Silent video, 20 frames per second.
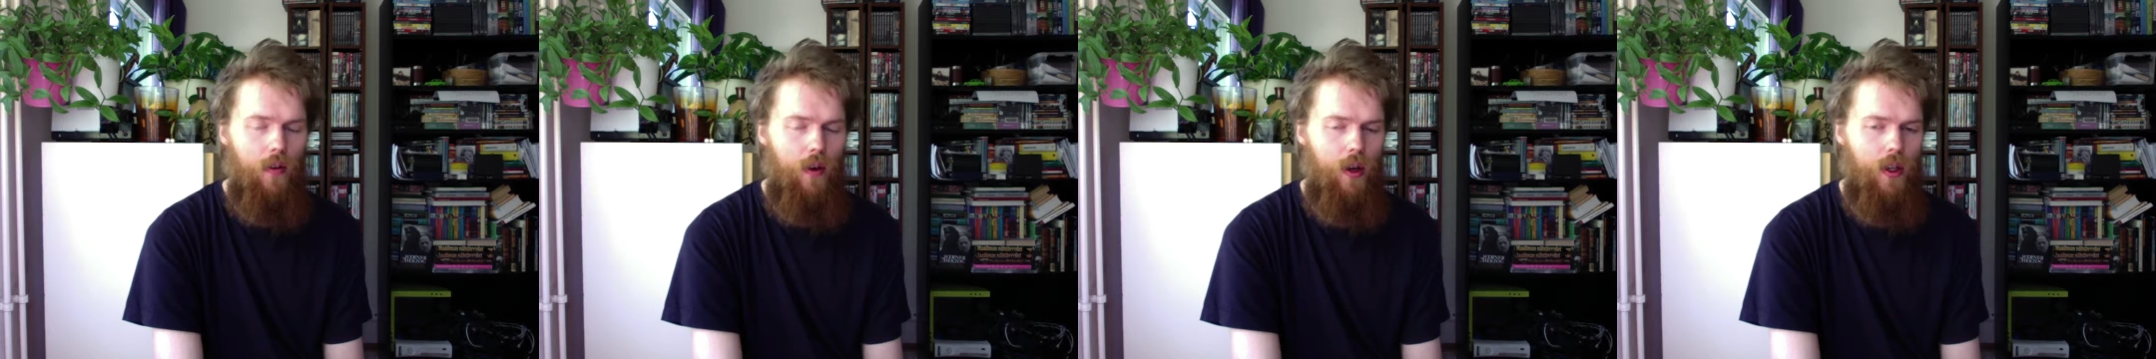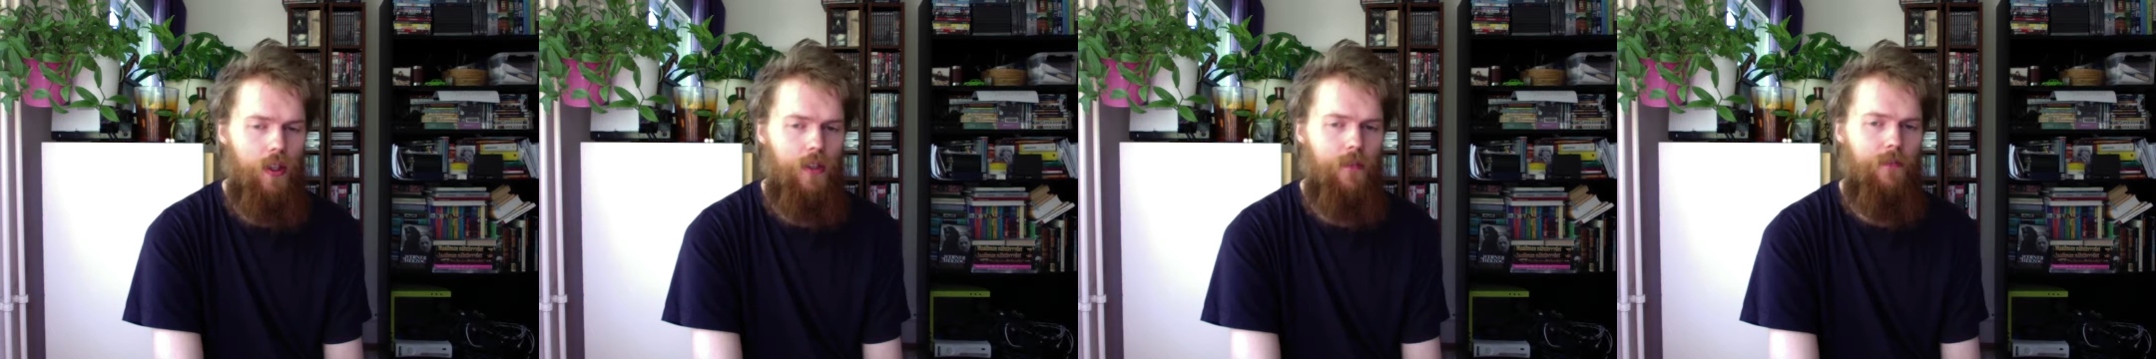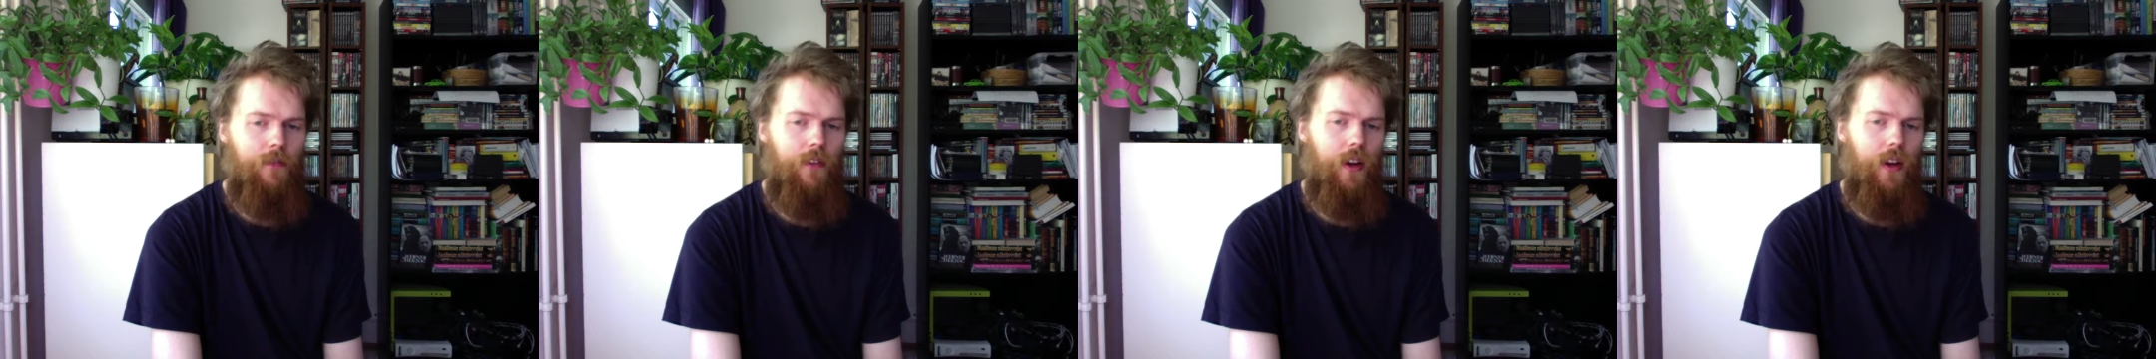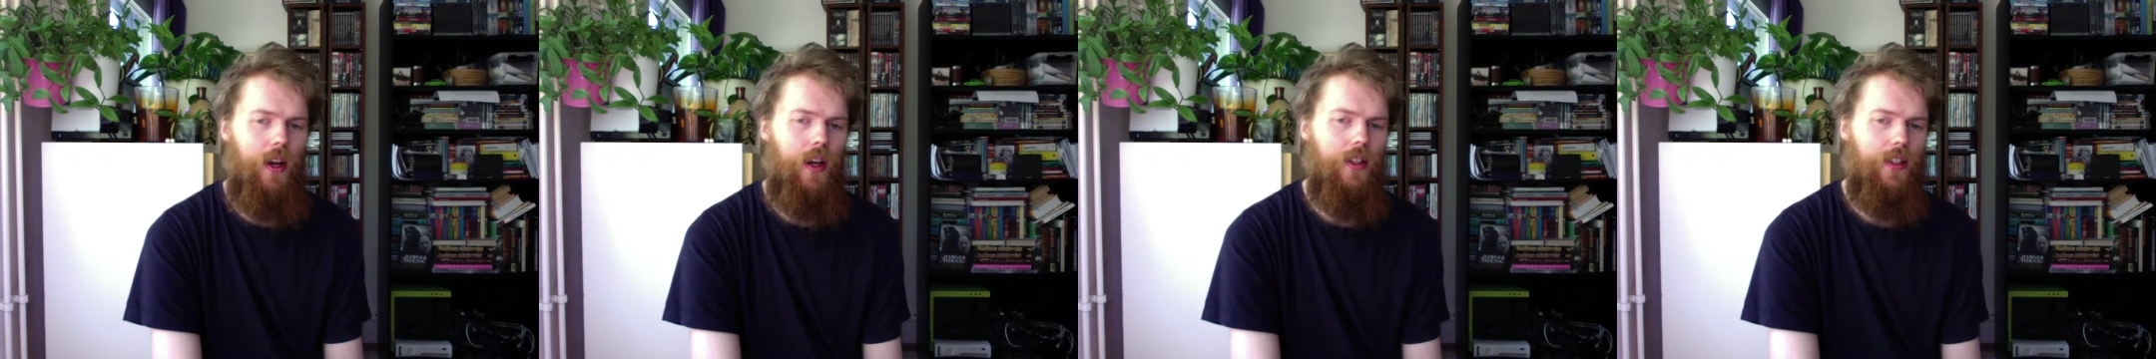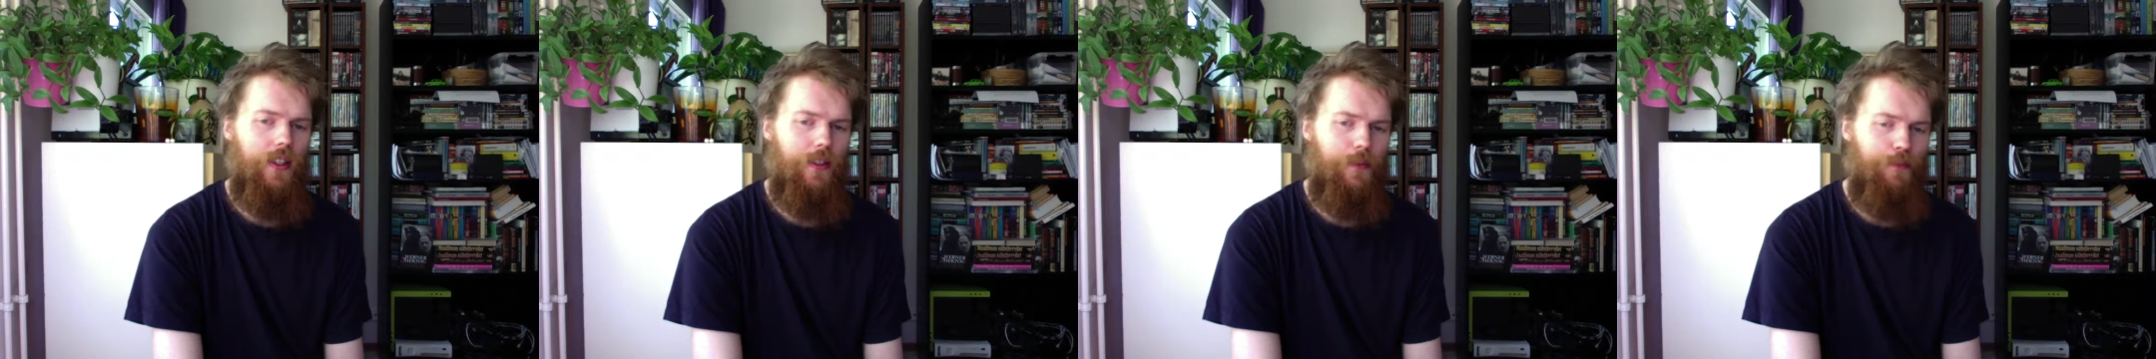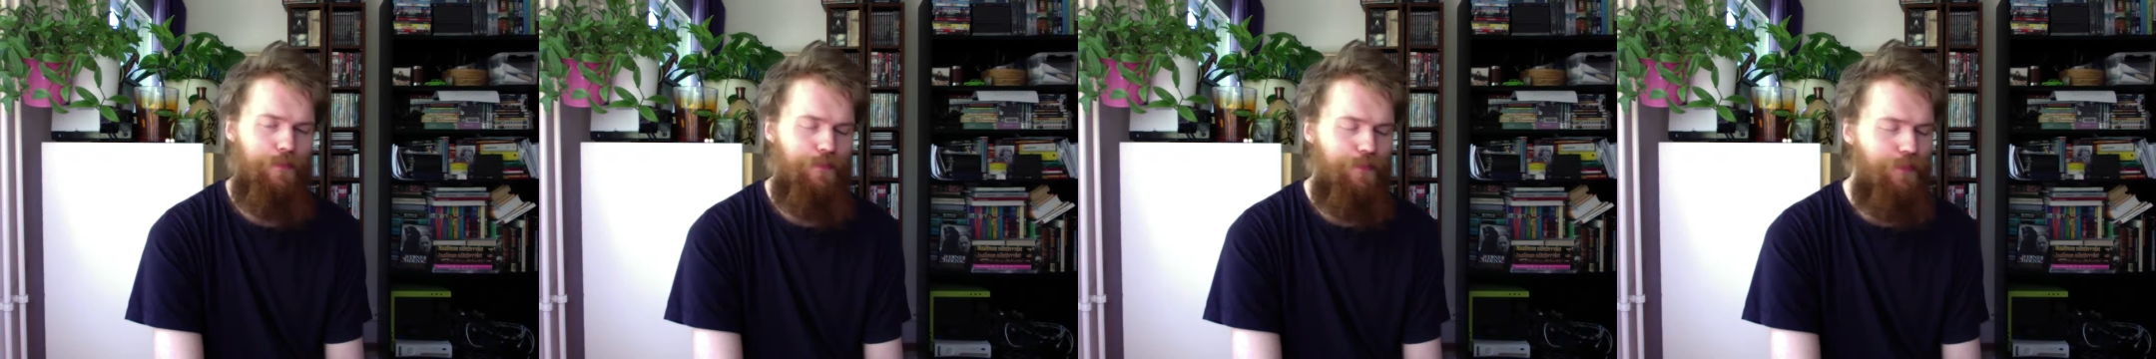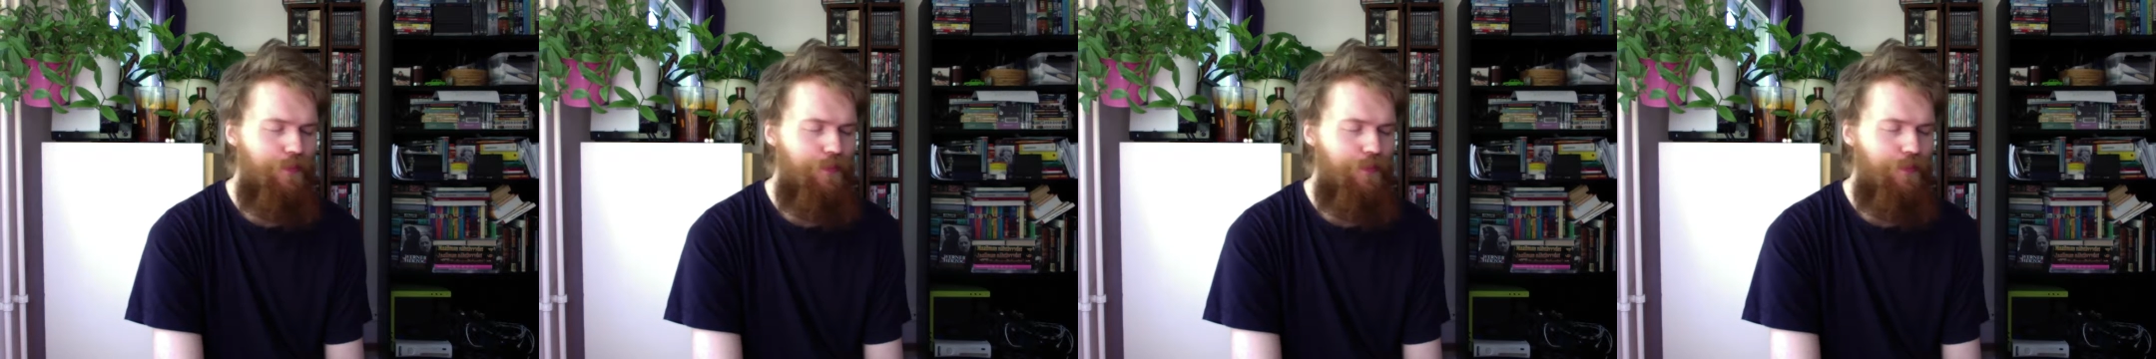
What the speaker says: Wars fans